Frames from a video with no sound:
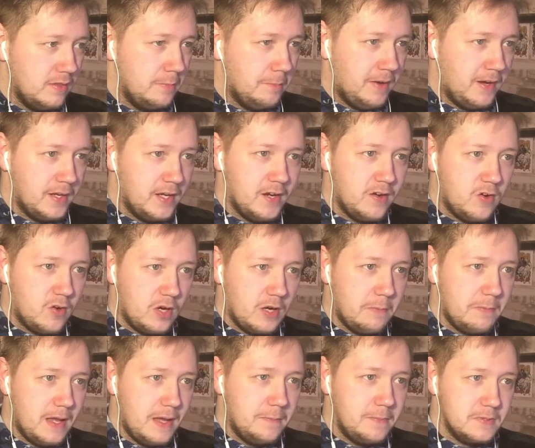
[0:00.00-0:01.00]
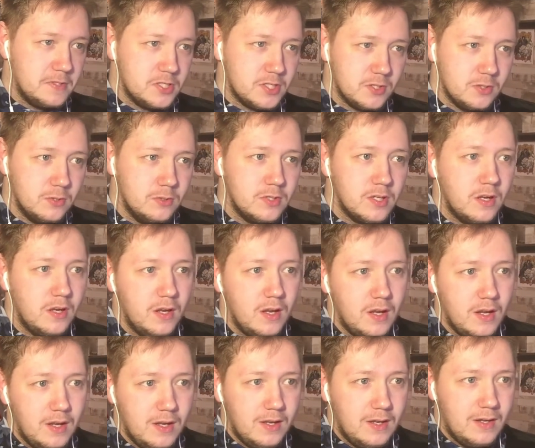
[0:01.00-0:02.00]
My Hero episode.
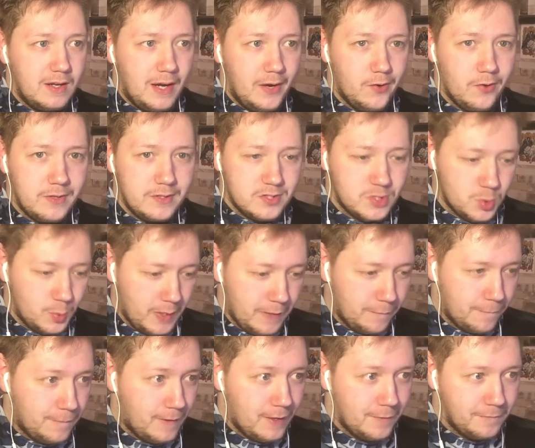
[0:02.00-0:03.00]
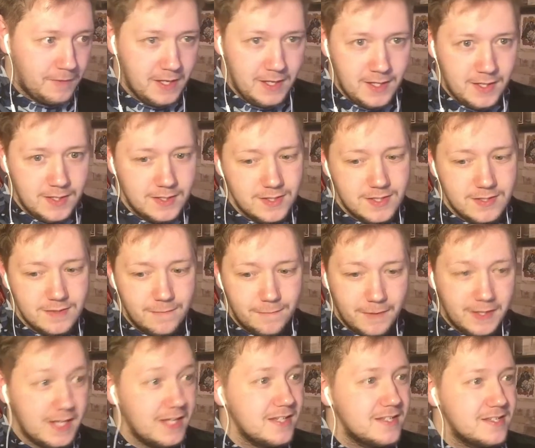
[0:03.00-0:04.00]
I only had to wait 5 days
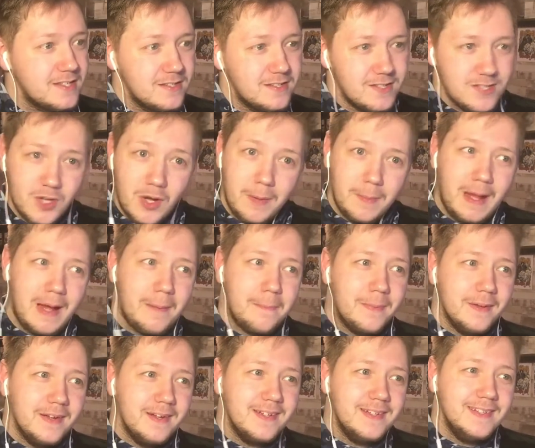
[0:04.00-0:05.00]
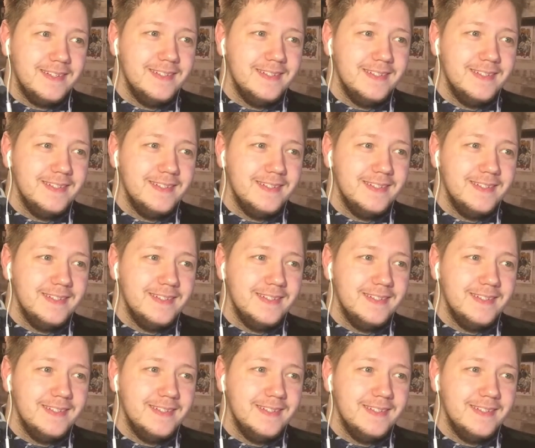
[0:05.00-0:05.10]
for this, so I'm happy.